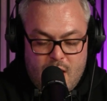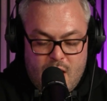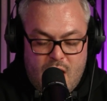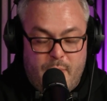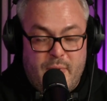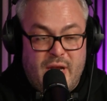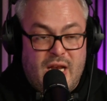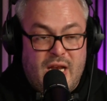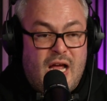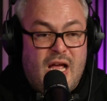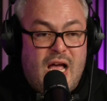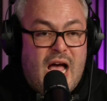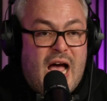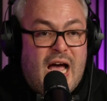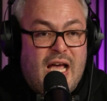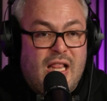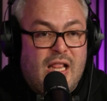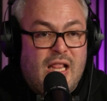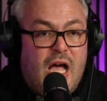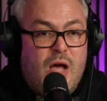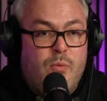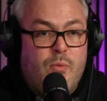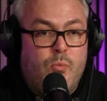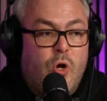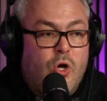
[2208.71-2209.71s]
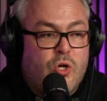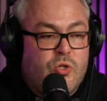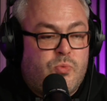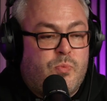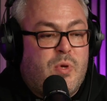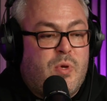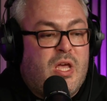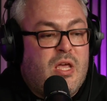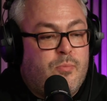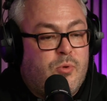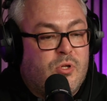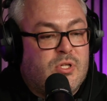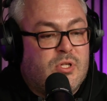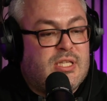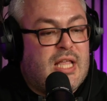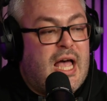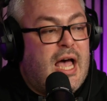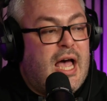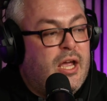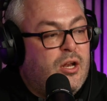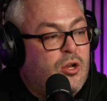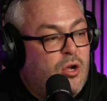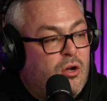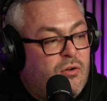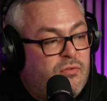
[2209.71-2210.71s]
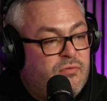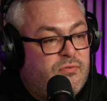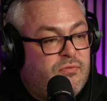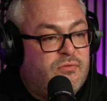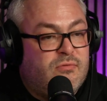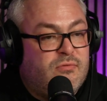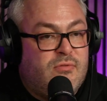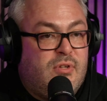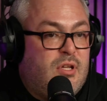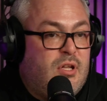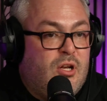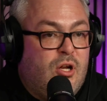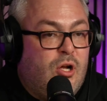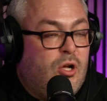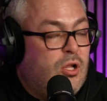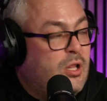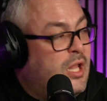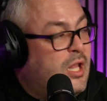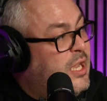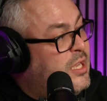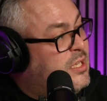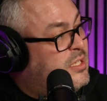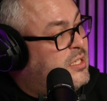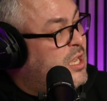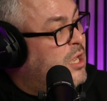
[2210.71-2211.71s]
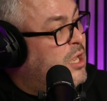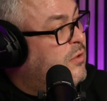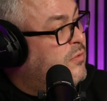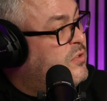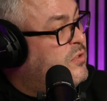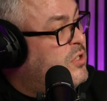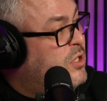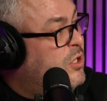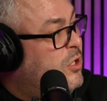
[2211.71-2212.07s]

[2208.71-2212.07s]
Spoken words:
I like most people, started off, like yourselves,